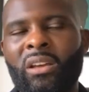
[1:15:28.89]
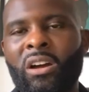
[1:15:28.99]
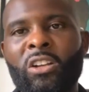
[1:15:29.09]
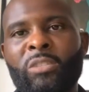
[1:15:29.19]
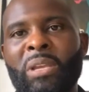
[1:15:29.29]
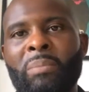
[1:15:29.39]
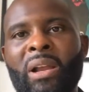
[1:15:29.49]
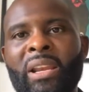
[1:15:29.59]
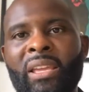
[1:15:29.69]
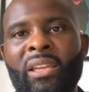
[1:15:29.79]
earns big
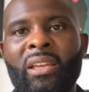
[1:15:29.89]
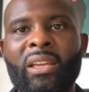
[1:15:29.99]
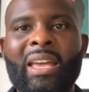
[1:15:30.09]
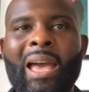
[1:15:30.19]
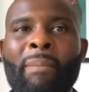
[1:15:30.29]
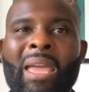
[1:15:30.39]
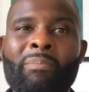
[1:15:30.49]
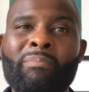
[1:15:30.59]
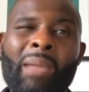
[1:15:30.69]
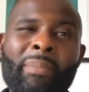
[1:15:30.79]
money, and
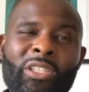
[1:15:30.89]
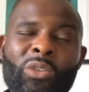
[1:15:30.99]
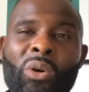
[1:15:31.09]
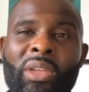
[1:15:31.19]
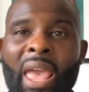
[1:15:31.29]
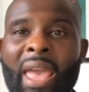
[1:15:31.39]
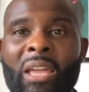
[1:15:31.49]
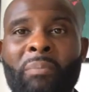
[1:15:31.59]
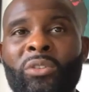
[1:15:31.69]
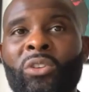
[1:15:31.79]
maybe do
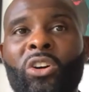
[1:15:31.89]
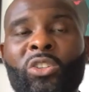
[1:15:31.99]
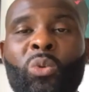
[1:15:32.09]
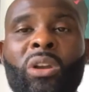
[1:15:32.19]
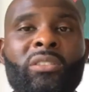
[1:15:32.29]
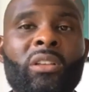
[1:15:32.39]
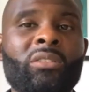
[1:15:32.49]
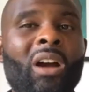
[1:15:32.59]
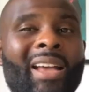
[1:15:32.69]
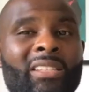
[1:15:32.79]
okay, but not those
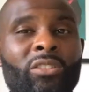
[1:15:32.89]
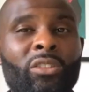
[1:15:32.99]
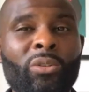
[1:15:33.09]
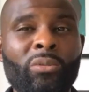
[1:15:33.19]
guys can do.